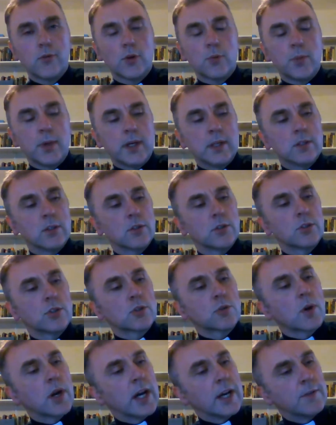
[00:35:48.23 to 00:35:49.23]
Repentance
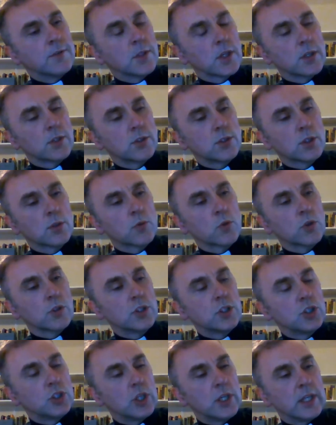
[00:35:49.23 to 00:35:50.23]
drives us
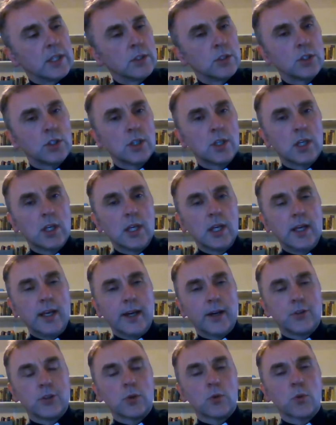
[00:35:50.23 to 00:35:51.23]
towards change
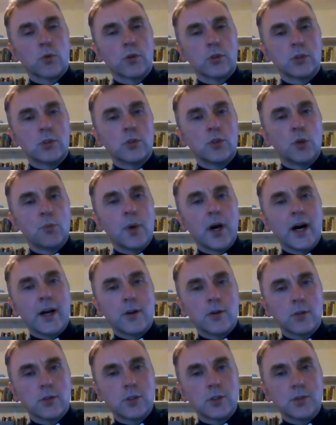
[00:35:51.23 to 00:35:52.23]
and towards new
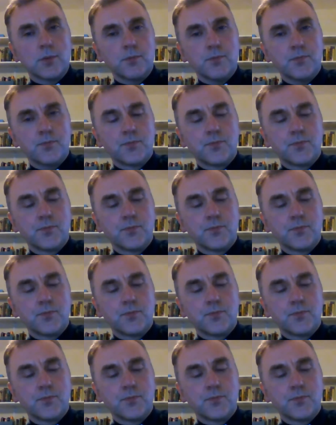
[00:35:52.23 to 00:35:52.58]
patterns.